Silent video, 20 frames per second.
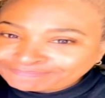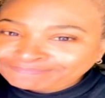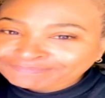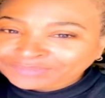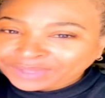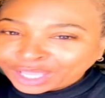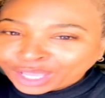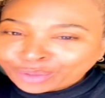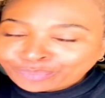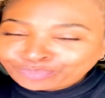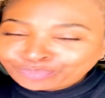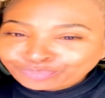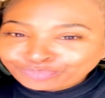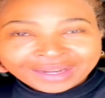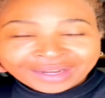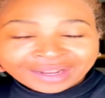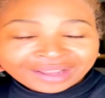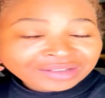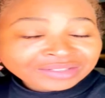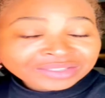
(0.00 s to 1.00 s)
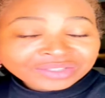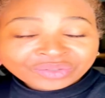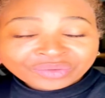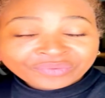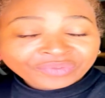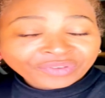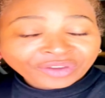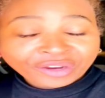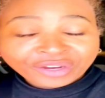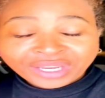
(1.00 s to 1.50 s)
yep, And I also am
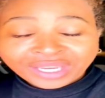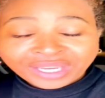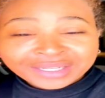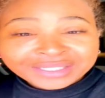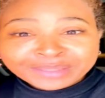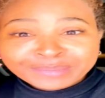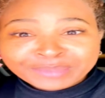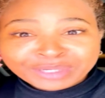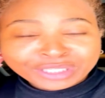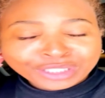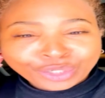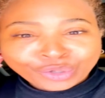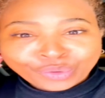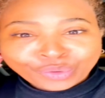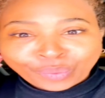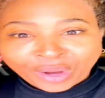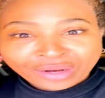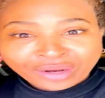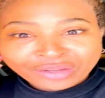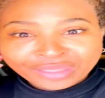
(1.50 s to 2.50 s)
very intimately aware